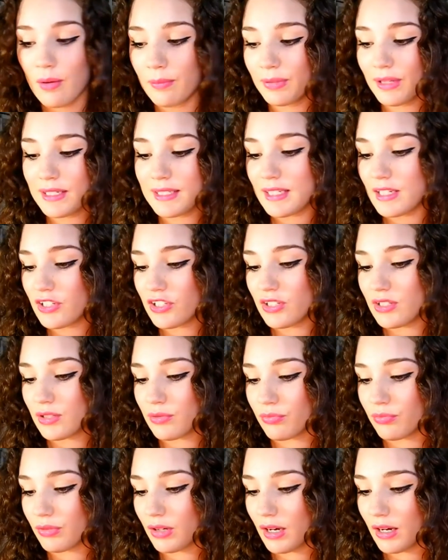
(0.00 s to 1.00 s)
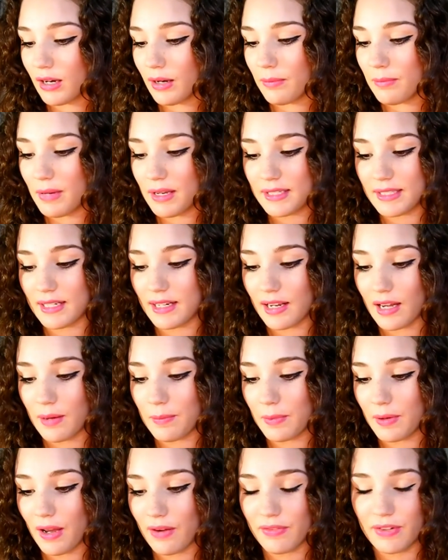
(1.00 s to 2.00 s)
Plus, it's just um, messing
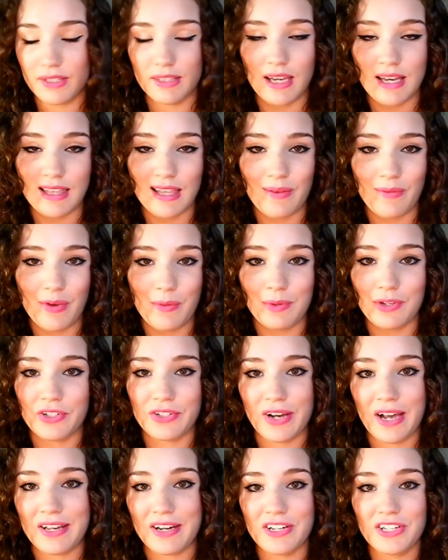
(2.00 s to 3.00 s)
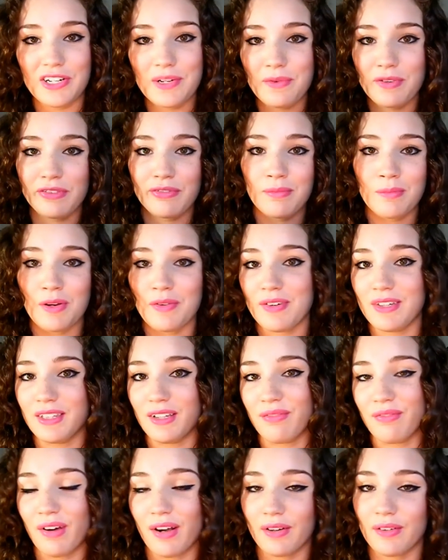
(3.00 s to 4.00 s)
up everything that we've been trying to do with removing
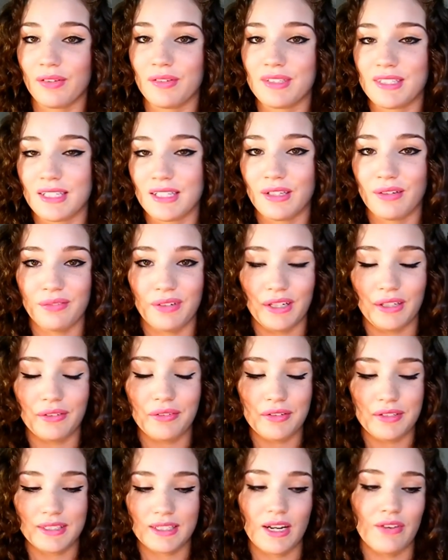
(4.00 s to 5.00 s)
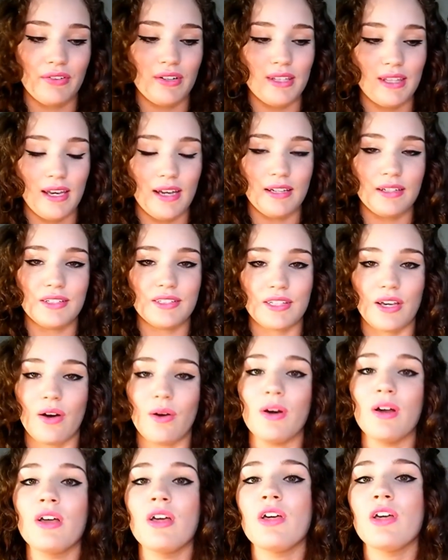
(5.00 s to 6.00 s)
the freckles and the wrinkles and everything.
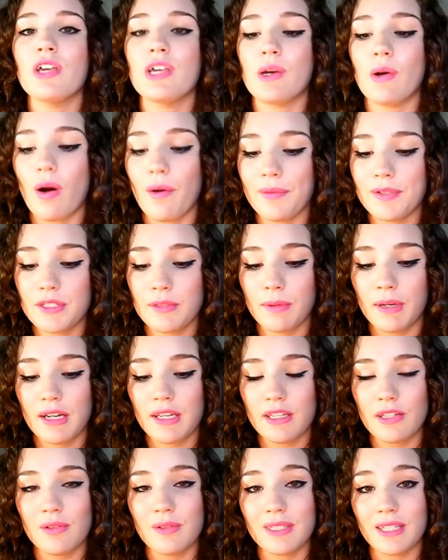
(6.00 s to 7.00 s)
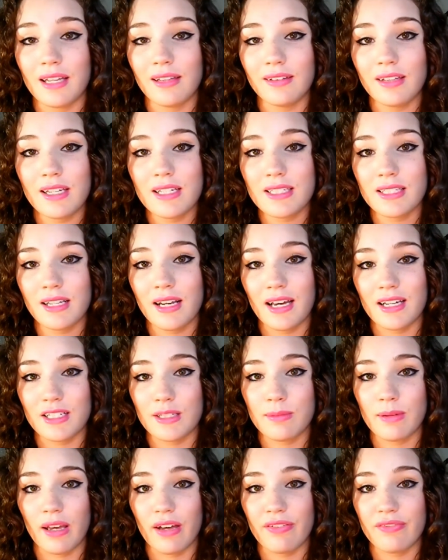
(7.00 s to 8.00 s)
So you always want to use at least an
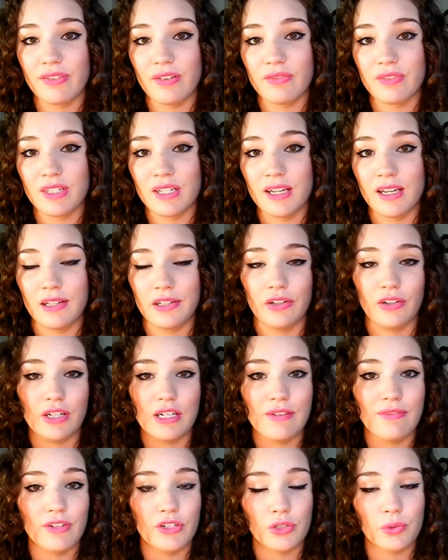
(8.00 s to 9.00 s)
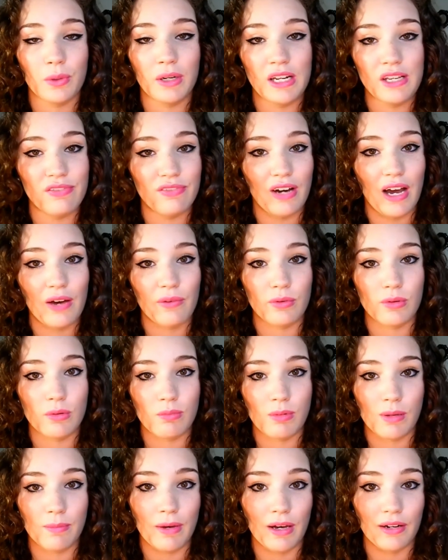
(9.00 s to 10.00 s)
SPF 15 or even 25 would
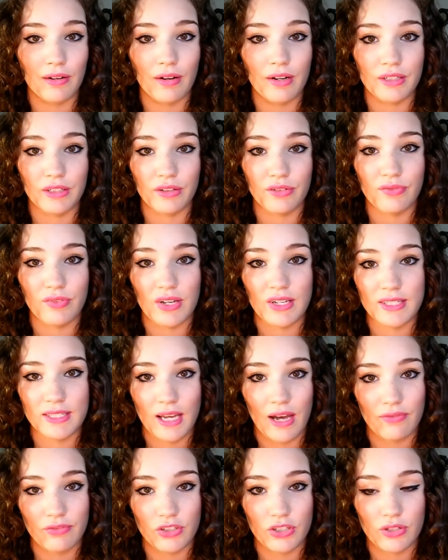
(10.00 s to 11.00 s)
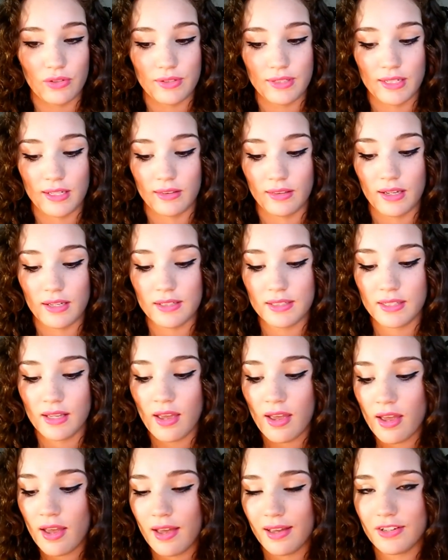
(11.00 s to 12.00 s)
be better on your face after using this.
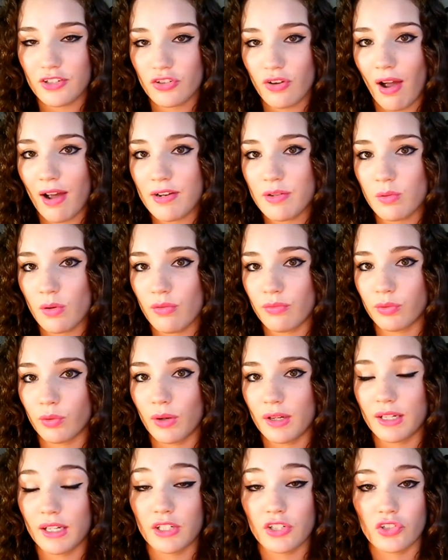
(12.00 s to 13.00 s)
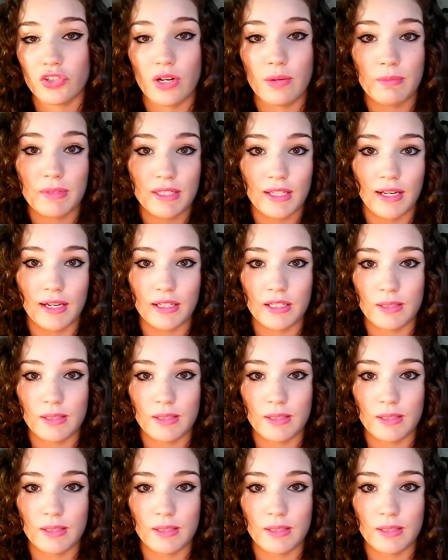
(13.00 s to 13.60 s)
And try to avoid extreme sun